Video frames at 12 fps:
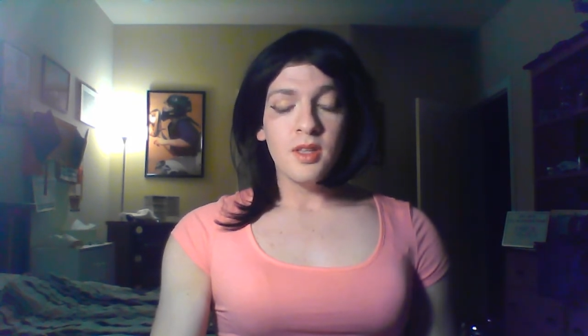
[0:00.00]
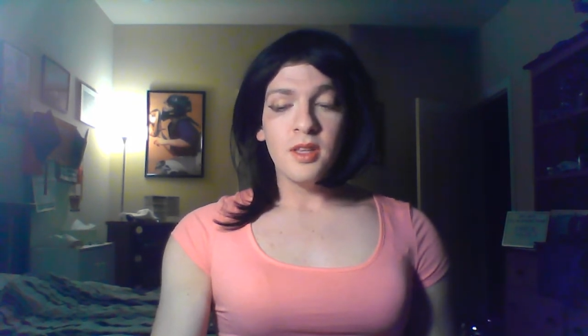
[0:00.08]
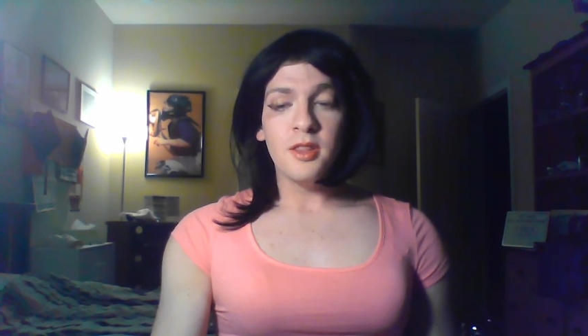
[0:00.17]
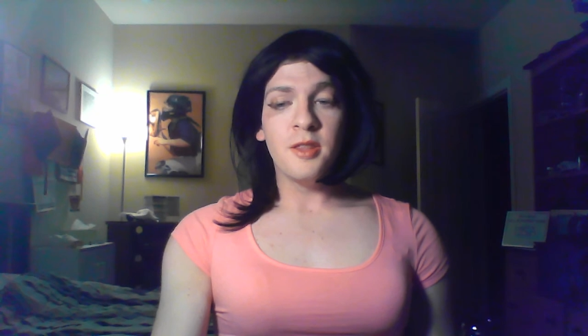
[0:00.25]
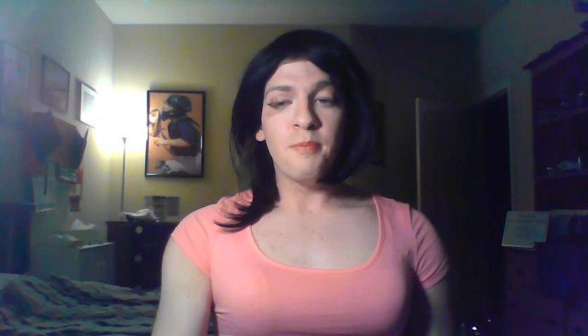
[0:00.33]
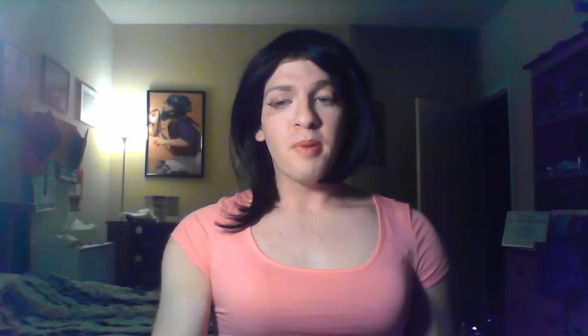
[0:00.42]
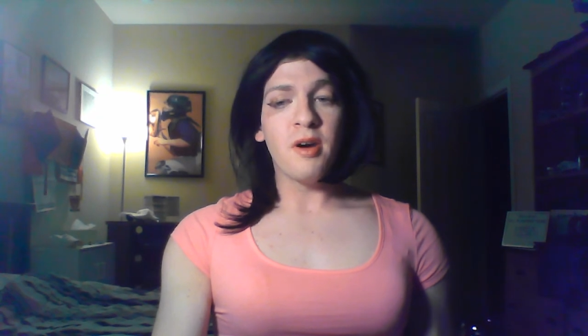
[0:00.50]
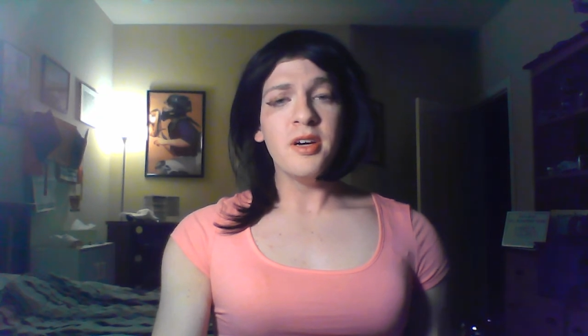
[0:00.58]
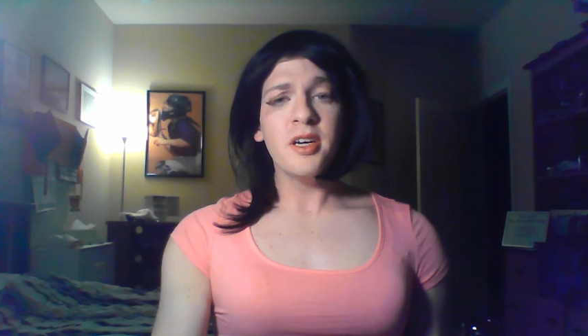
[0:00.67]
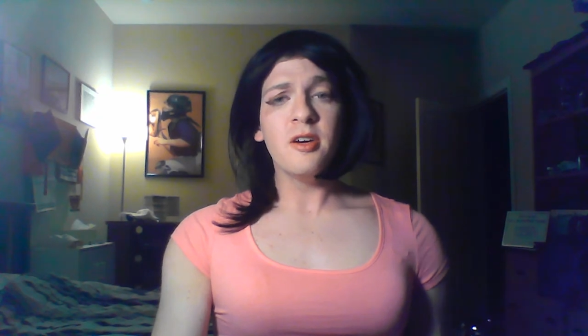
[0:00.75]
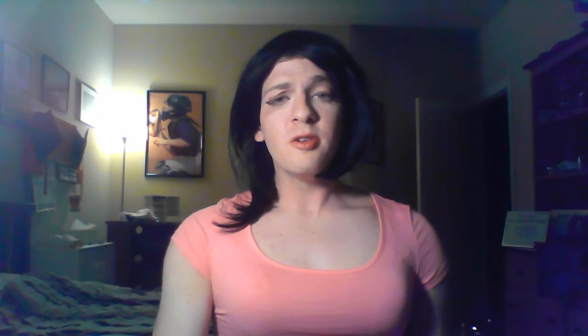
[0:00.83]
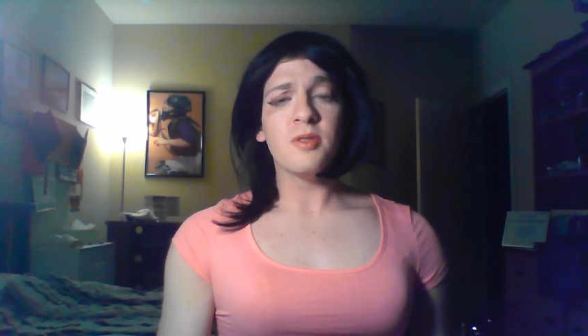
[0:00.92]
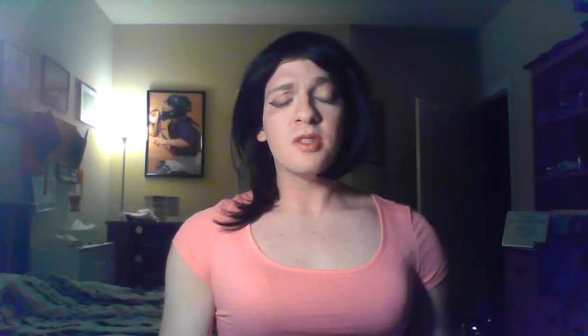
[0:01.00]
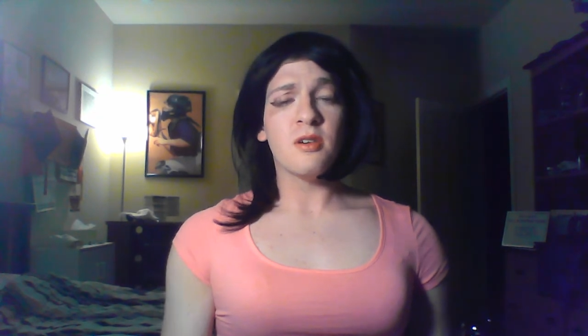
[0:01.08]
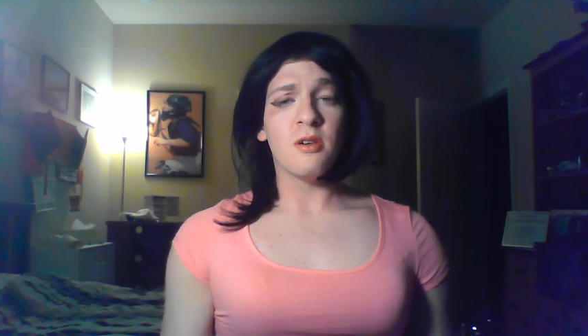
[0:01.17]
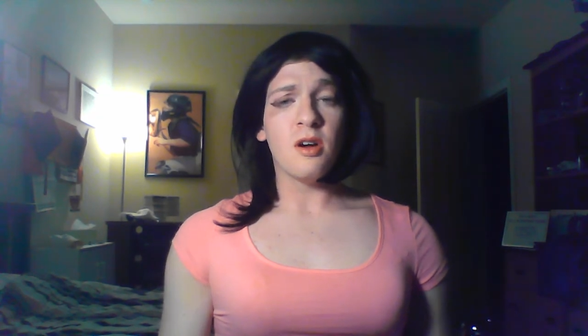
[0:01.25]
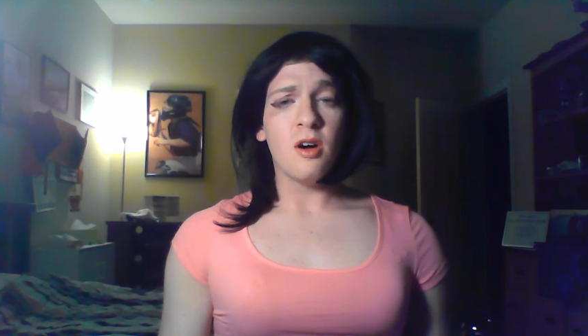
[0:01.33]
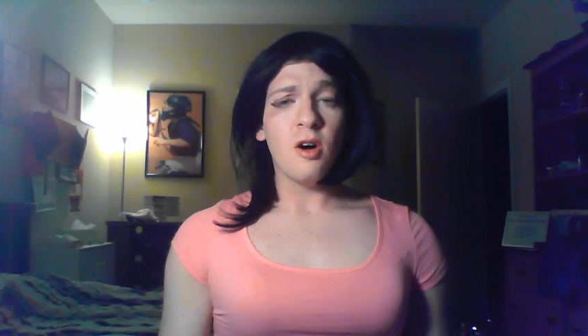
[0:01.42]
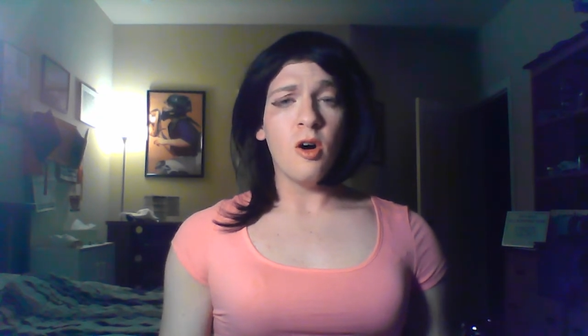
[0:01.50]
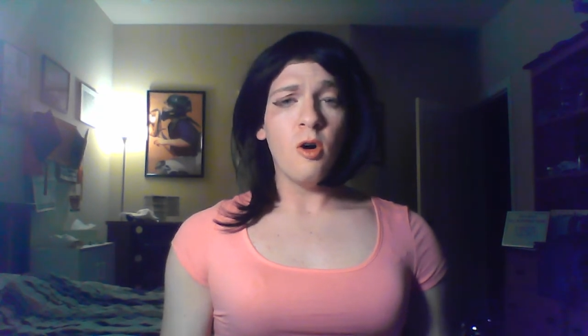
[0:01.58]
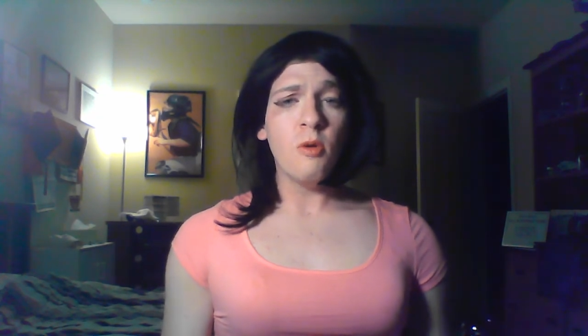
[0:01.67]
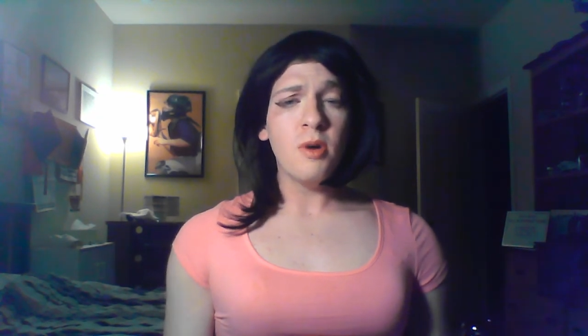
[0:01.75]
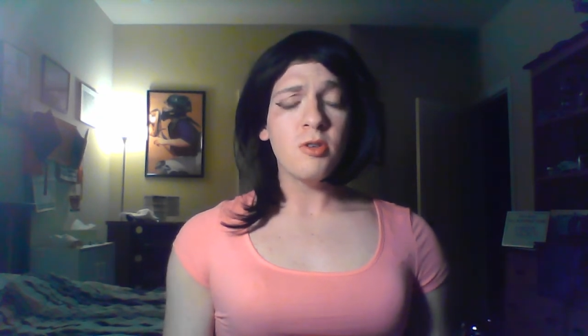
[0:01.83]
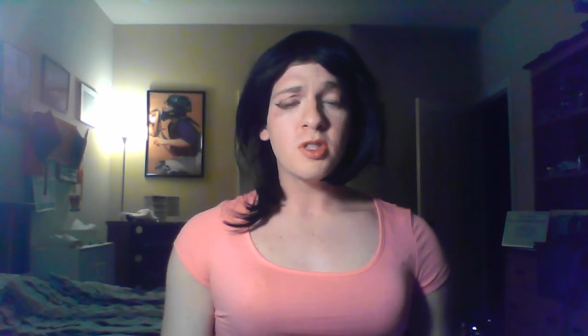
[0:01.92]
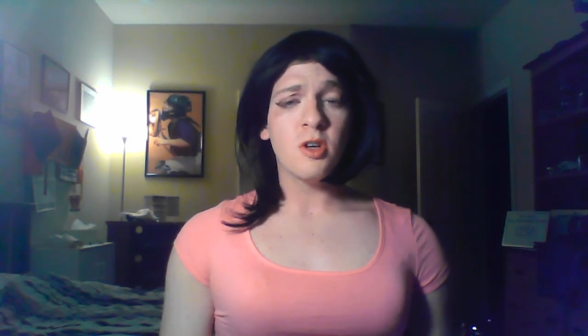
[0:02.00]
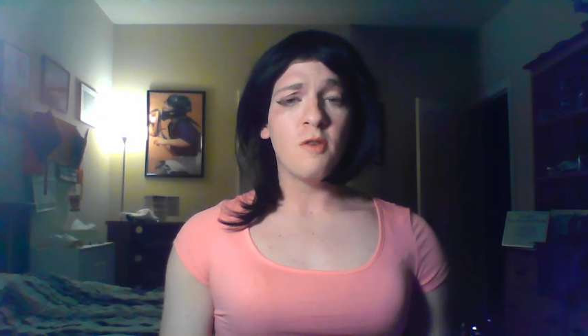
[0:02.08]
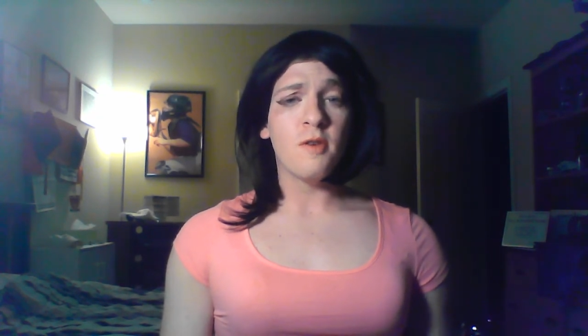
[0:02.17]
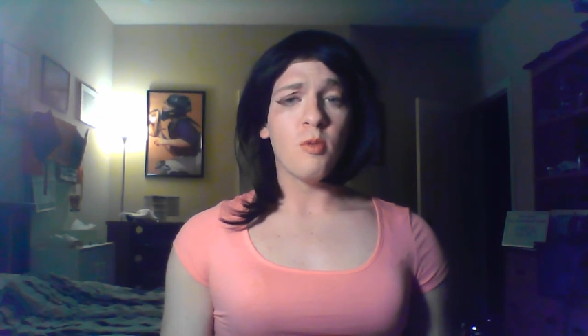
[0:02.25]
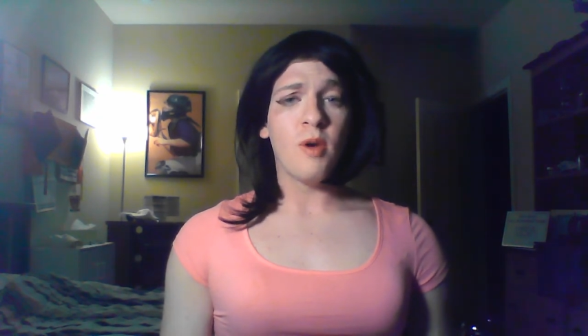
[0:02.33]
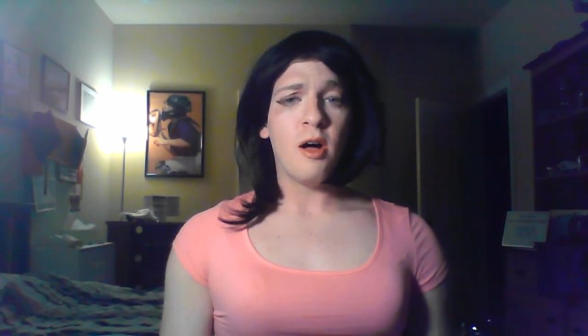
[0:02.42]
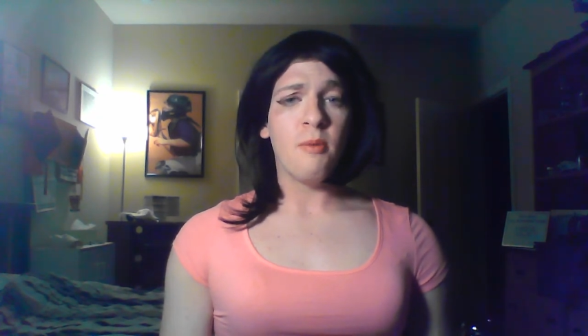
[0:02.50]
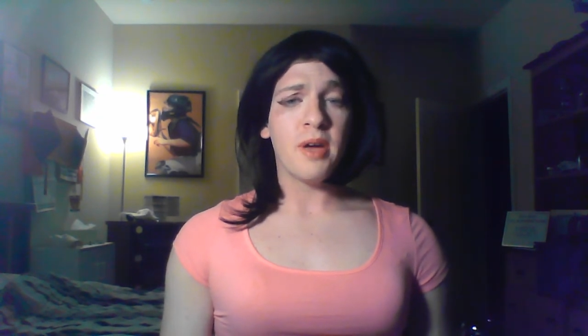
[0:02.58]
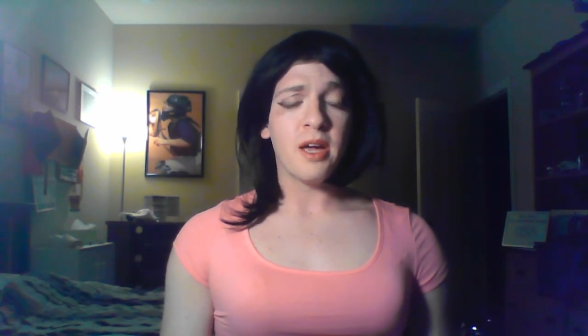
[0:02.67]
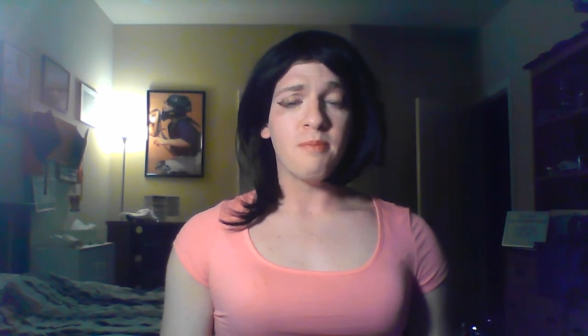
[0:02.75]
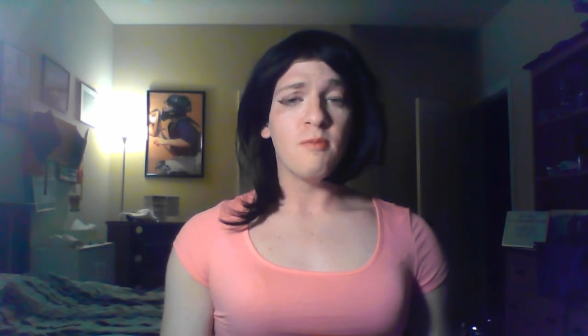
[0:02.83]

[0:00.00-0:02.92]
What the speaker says: the burnt notes are almost overwhelming.